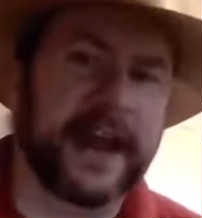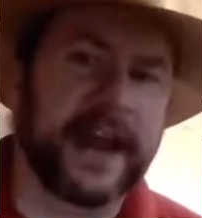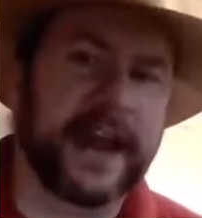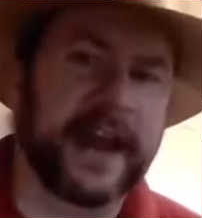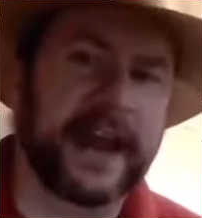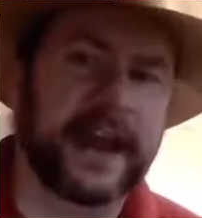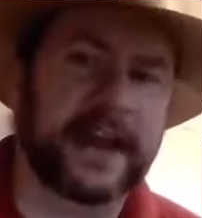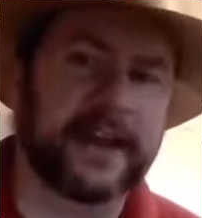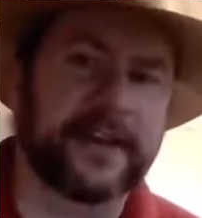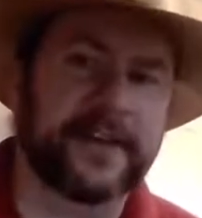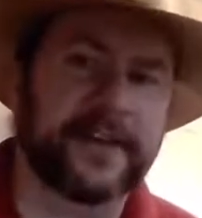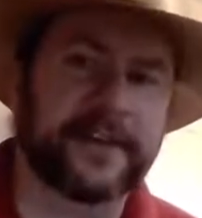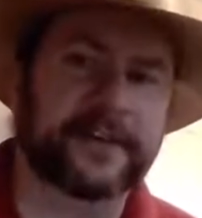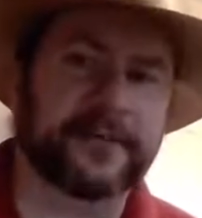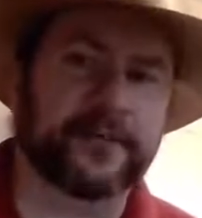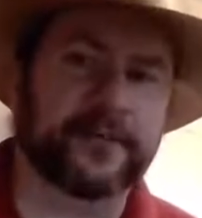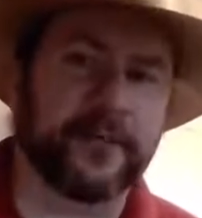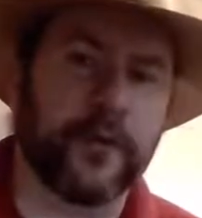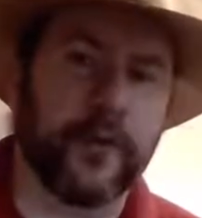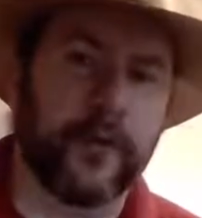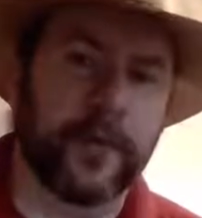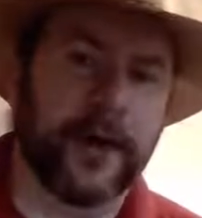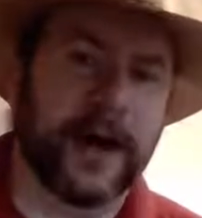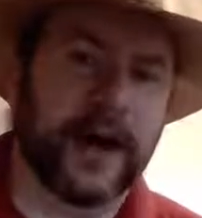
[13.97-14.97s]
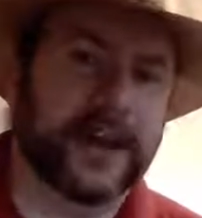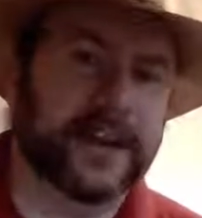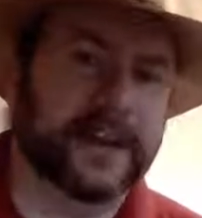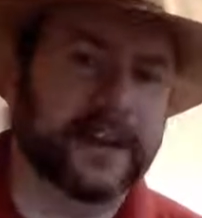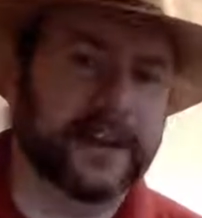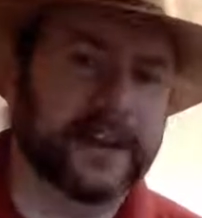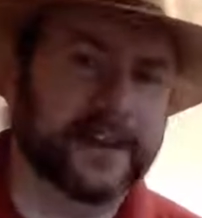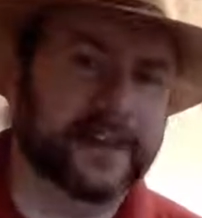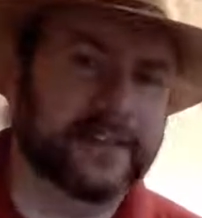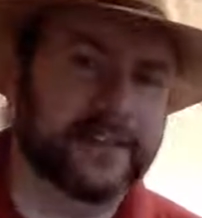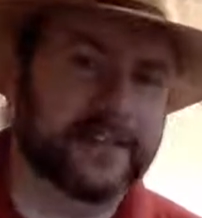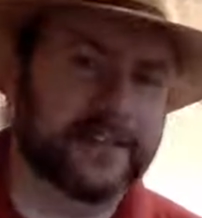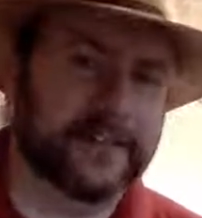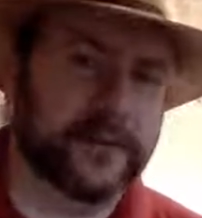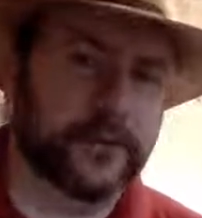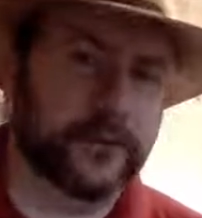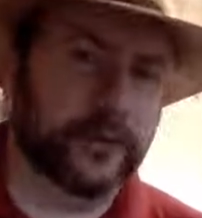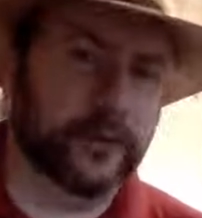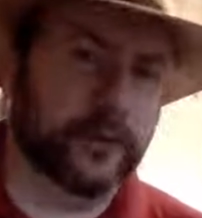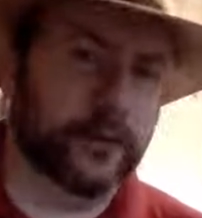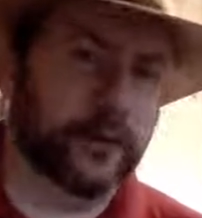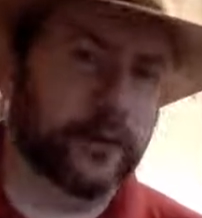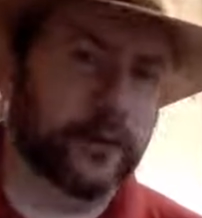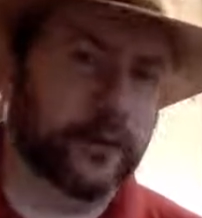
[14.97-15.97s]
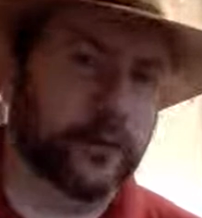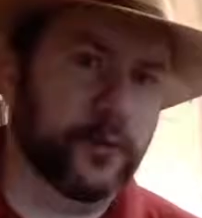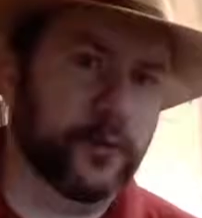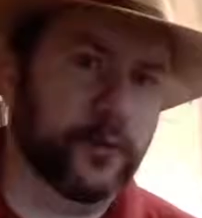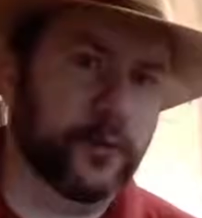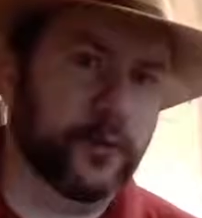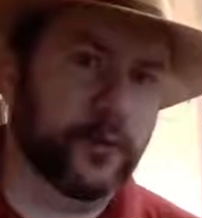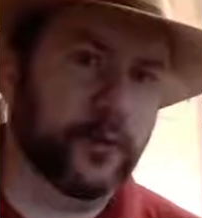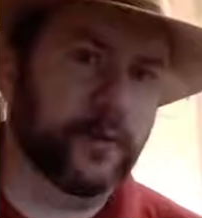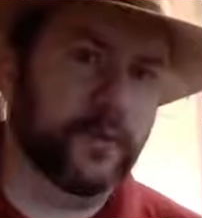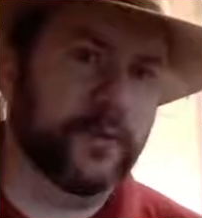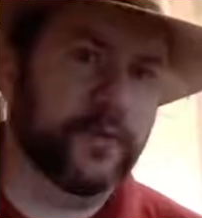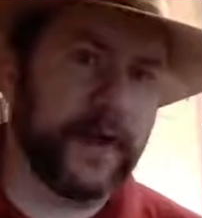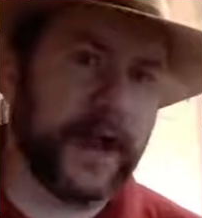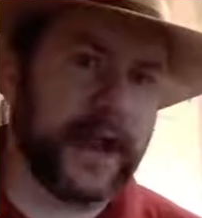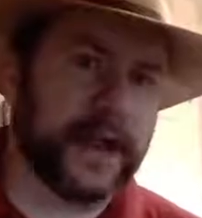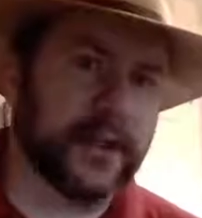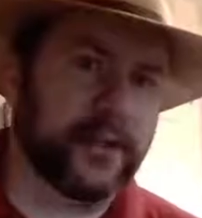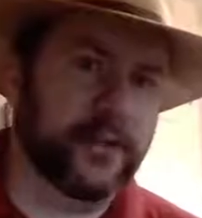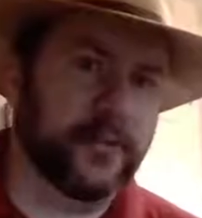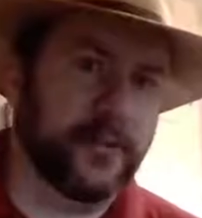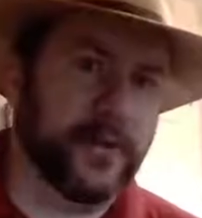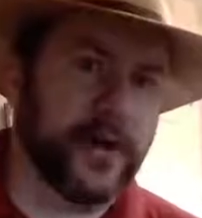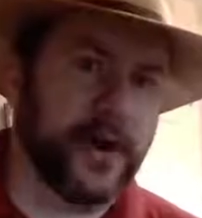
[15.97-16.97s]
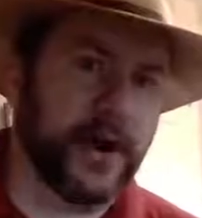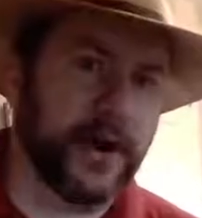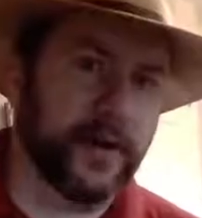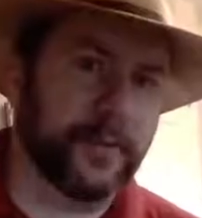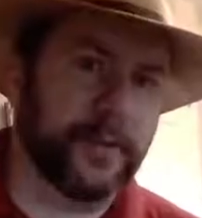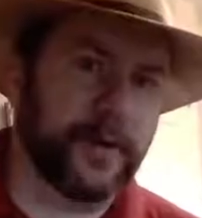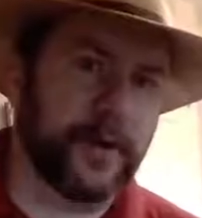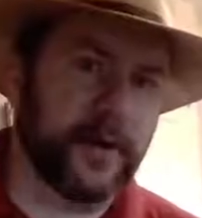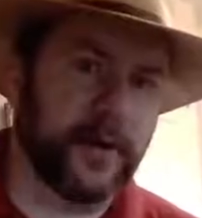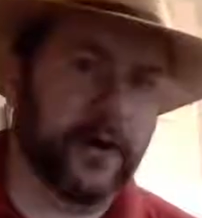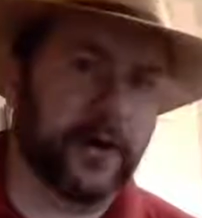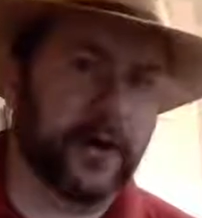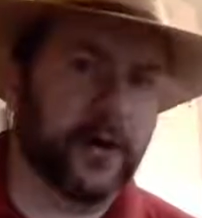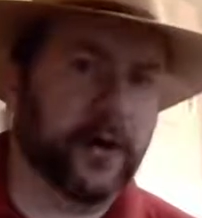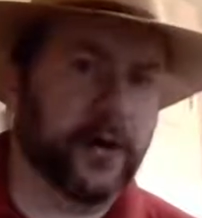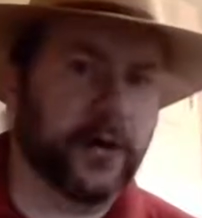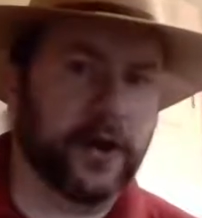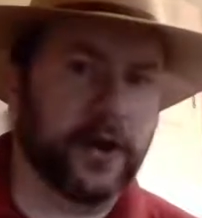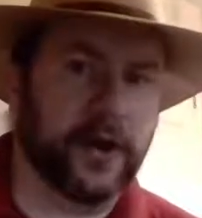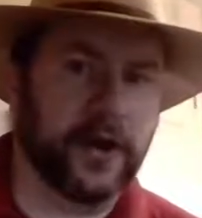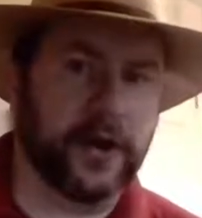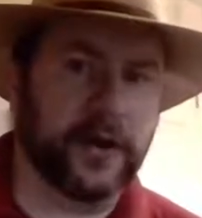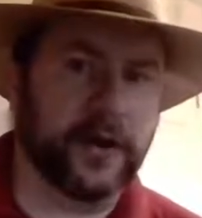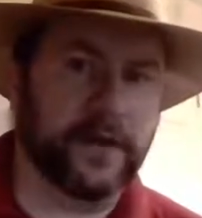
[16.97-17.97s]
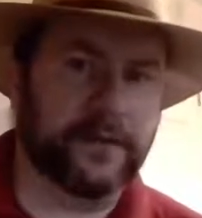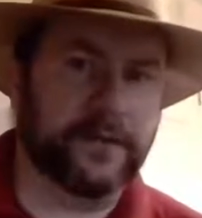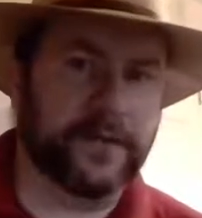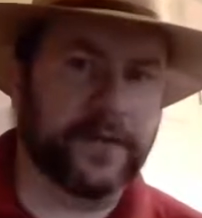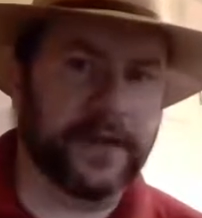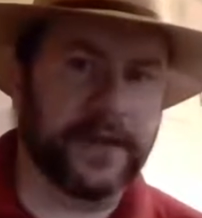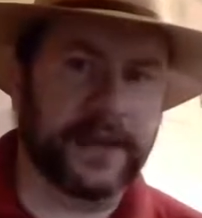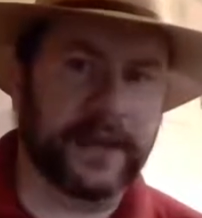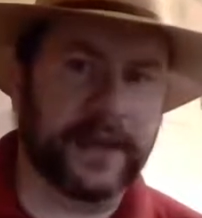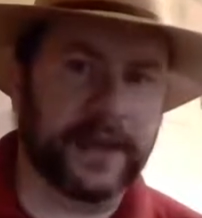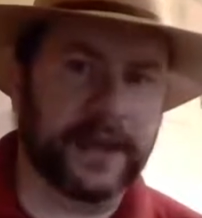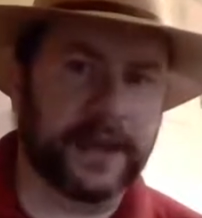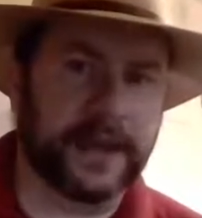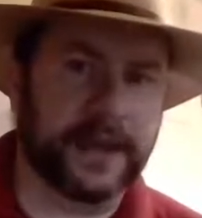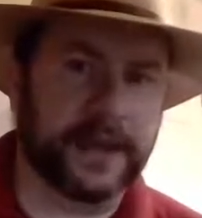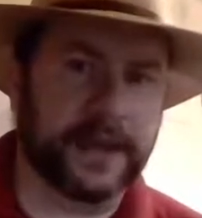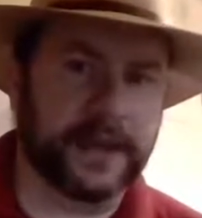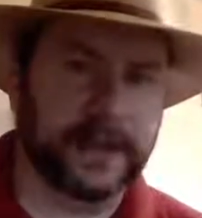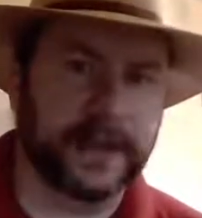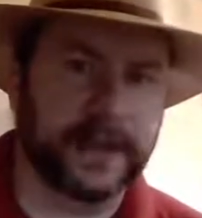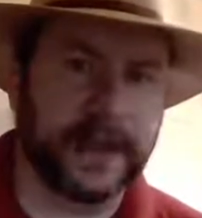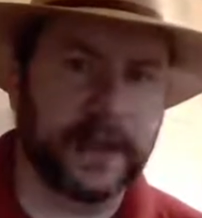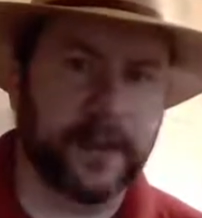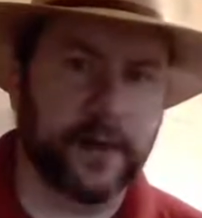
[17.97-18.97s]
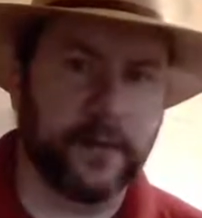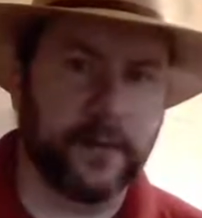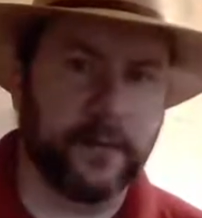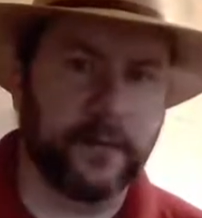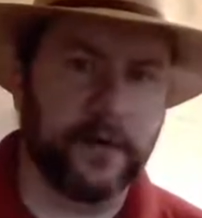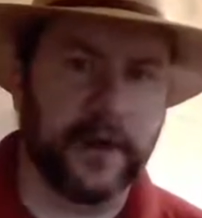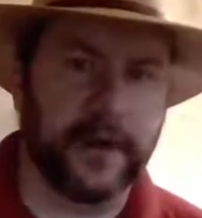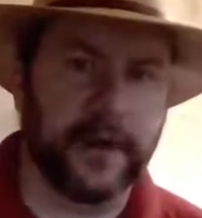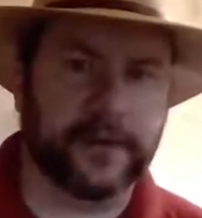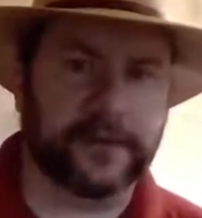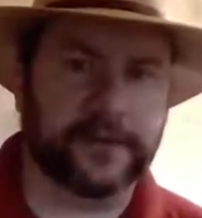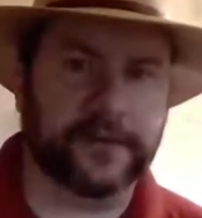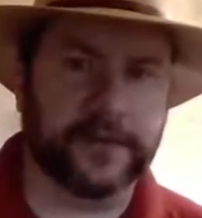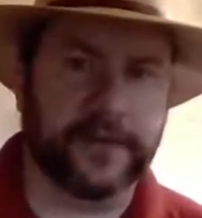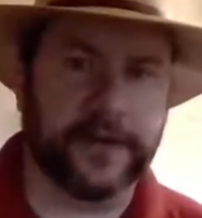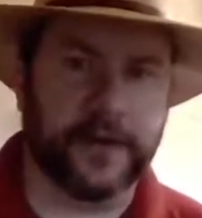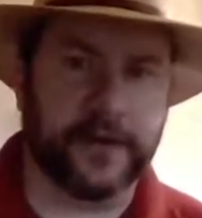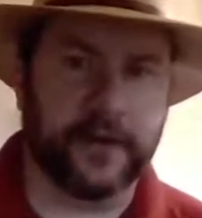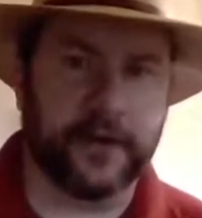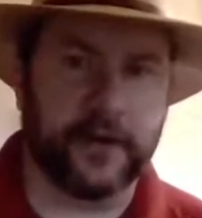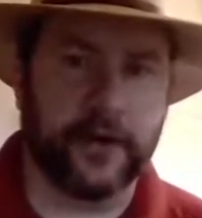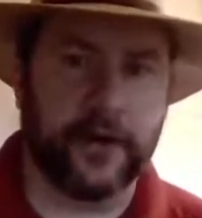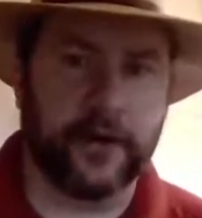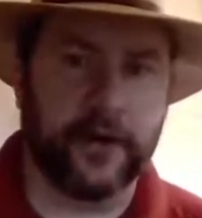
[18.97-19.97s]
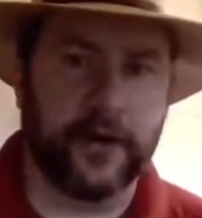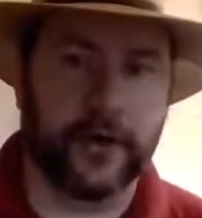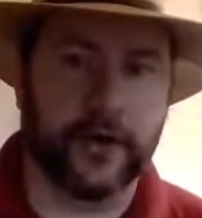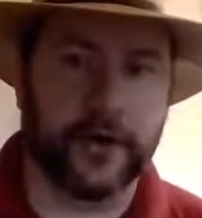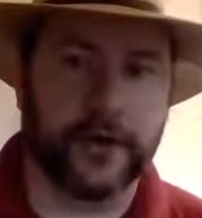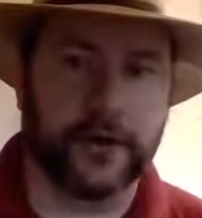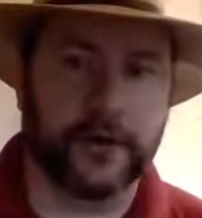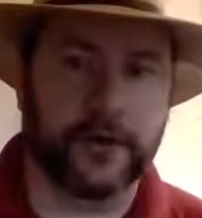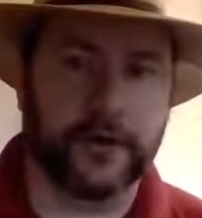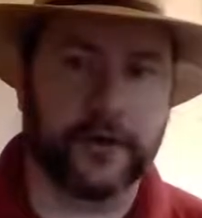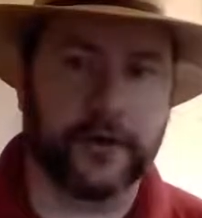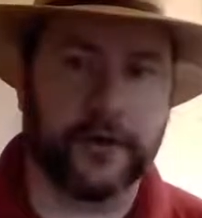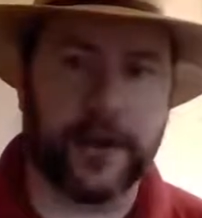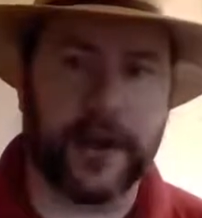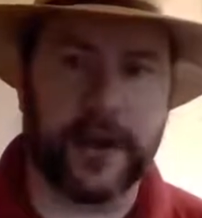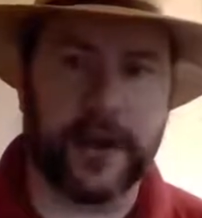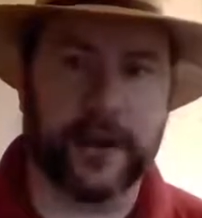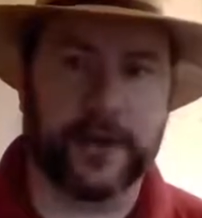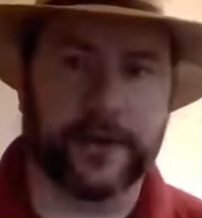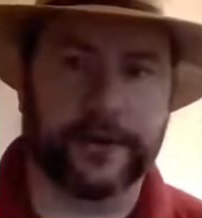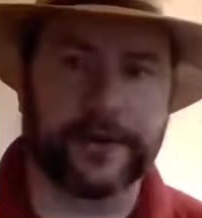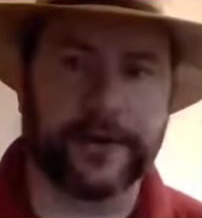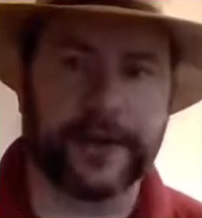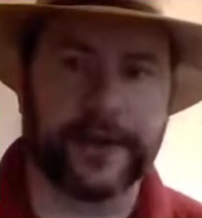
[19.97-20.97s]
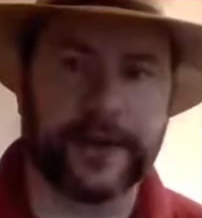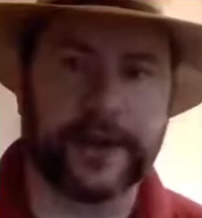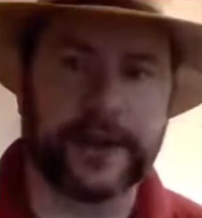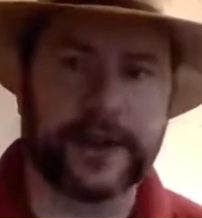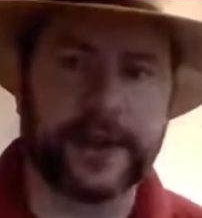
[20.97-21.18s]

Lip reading: And this robot needs to vacuum up all of the Lego bricks that are on the ground.